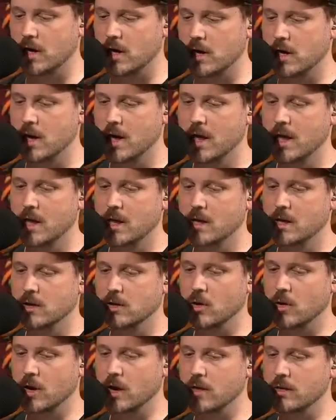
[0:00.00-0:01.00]
And
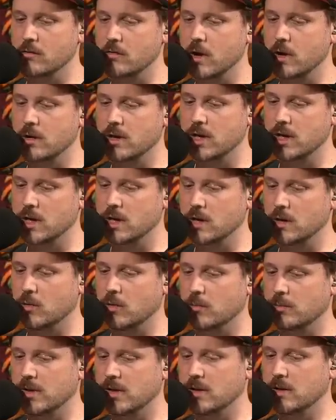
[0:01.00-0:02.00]
going on the road here, it
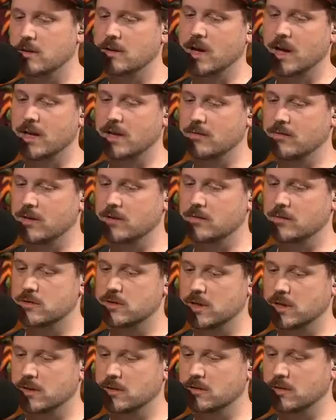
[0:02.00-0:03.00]
will be kind of
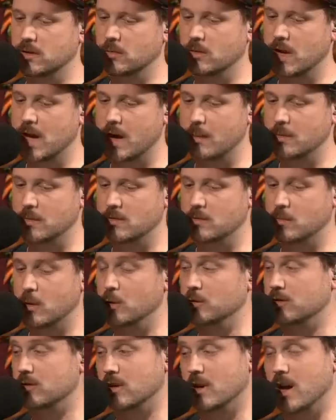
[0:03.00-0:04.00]
interesting to see what happens.
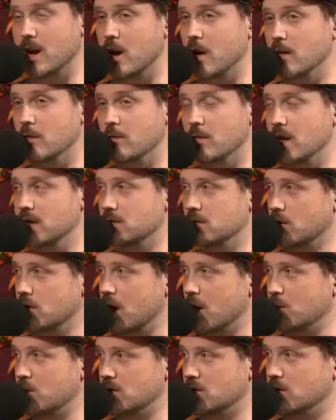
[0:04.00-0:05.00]
Mostert got all the red zone
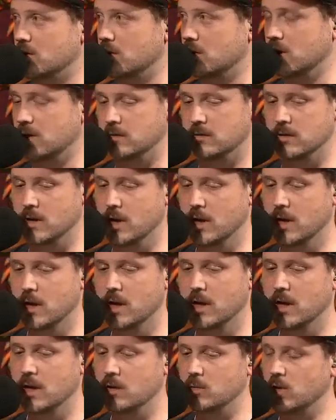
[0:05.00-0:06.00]
opportunities
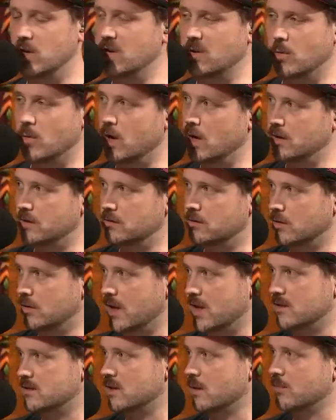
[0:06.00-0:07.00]
in week one, so
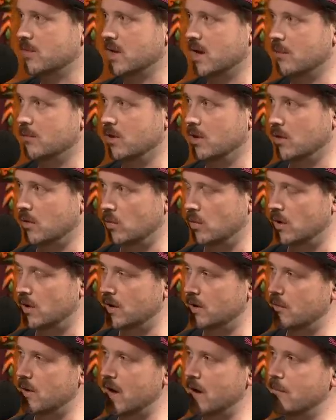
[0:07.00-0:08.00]
that's something I'm a little
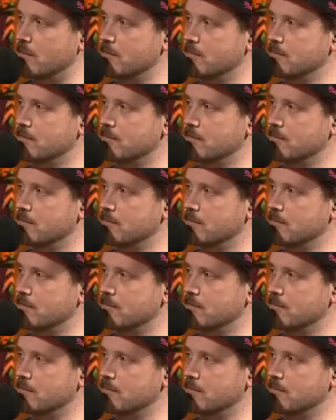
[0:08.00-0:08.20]
worried about.